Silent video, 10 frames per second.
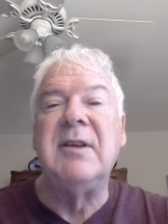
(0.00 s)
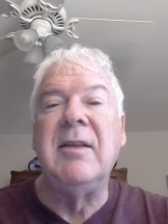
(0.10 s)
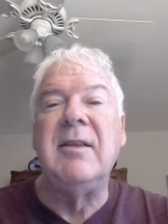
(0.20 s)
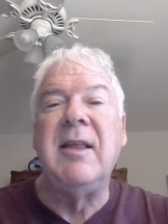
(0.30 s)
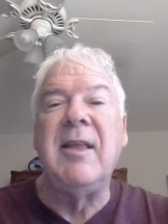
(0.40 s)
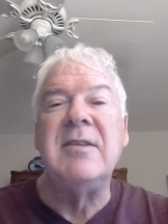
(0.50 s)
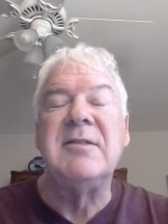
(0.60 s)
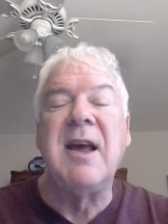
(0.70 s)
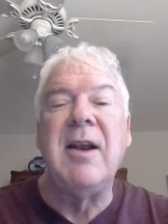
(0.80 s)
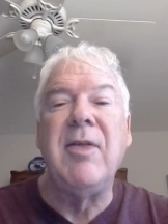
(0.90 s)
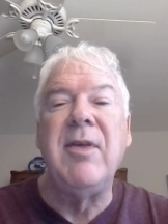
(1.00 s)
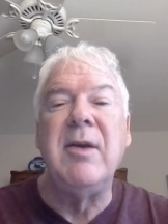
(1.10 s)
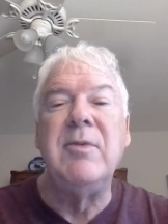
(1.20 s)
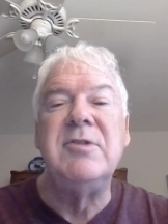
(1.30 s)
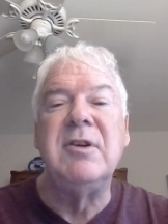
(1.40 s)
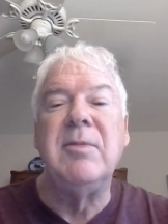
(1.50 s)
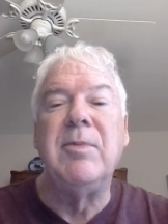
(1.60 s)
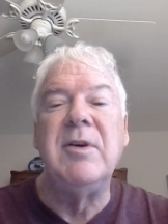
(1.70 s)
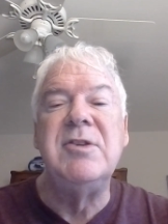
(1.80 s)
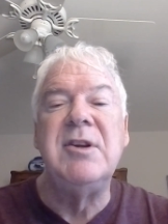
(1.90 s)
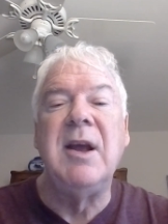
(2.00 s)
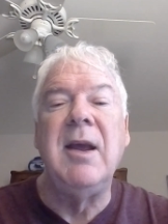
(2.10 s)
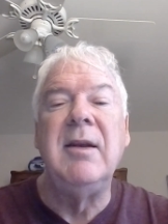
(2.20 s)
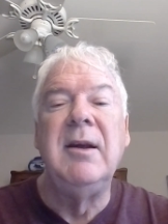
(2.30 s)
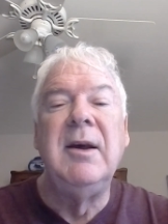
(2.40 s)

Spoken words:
and that's the kind of thing we should appreciate.